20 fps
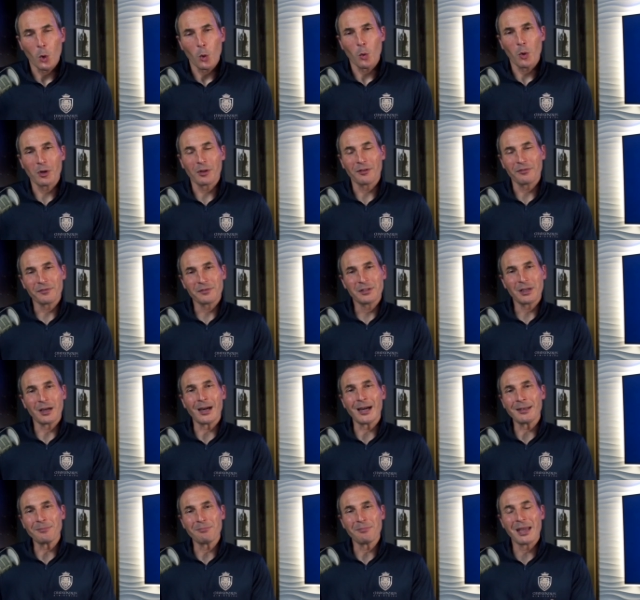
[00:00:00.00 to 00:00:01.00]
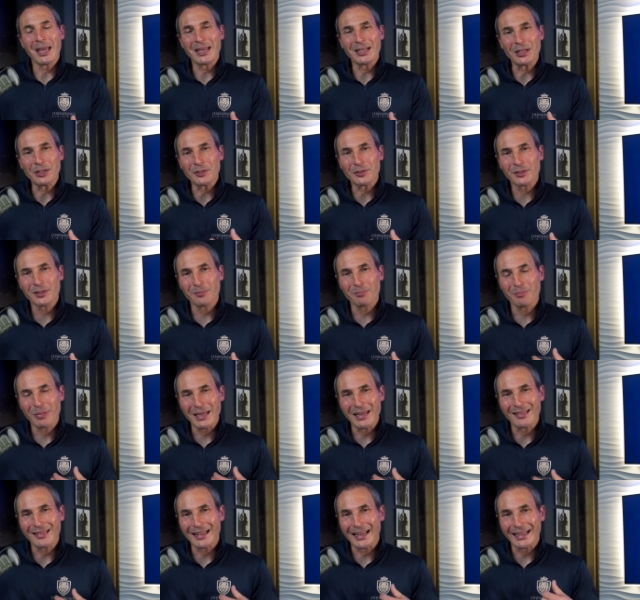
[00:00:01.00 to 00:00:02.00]
Well, if God made us to
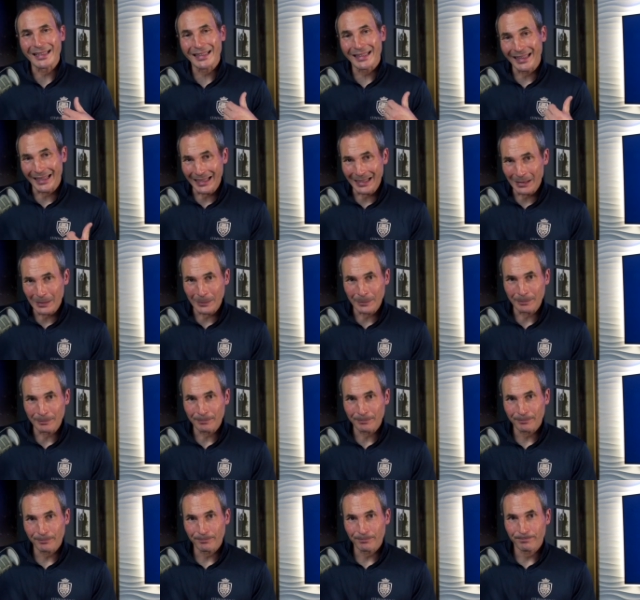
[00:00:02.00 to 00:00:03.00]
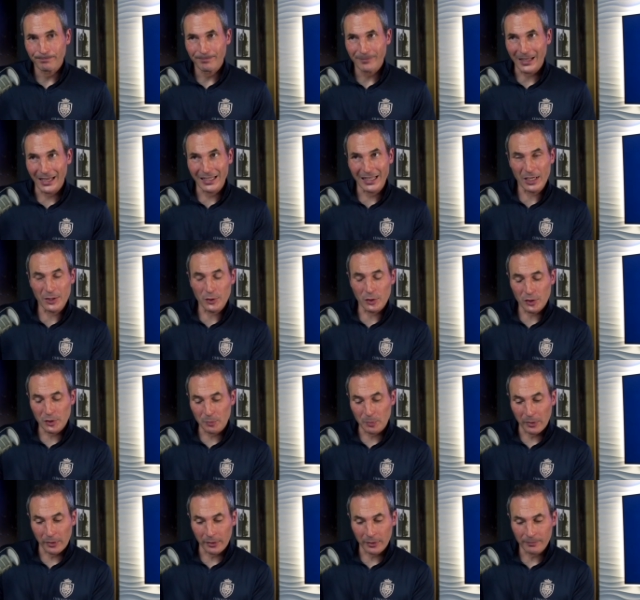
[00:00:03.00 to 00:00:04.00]
be like him, and he's a
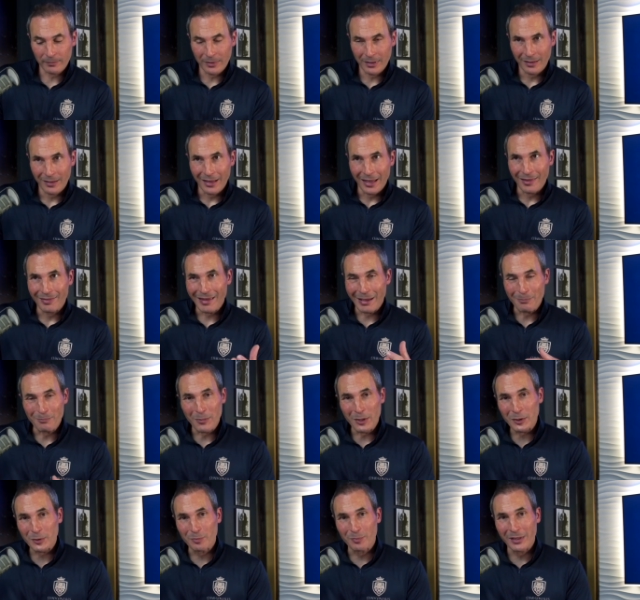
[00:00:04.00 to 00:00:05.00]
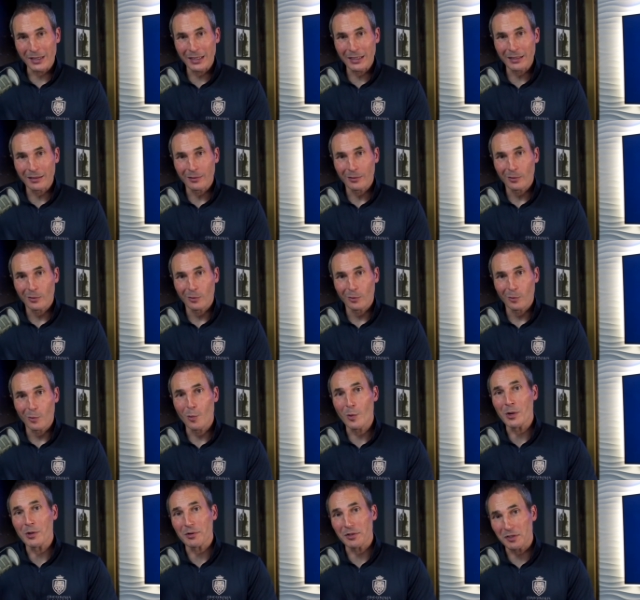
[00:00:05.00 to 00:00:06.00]
spirit, that must mean
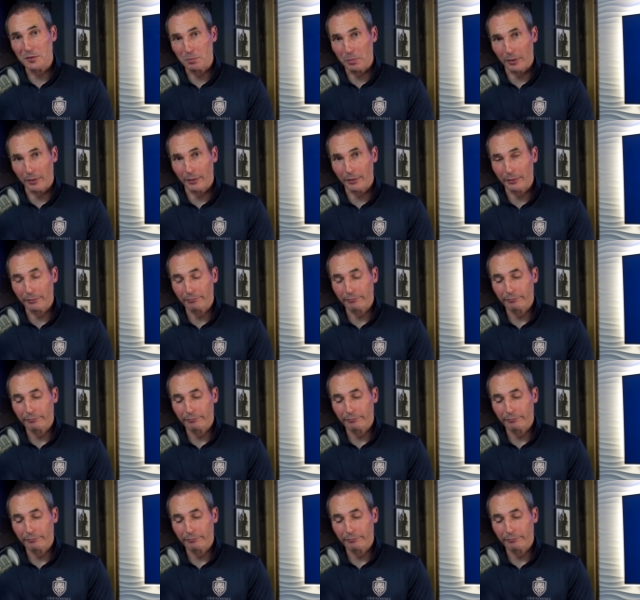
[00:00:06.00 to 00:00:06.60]
we're a spirit.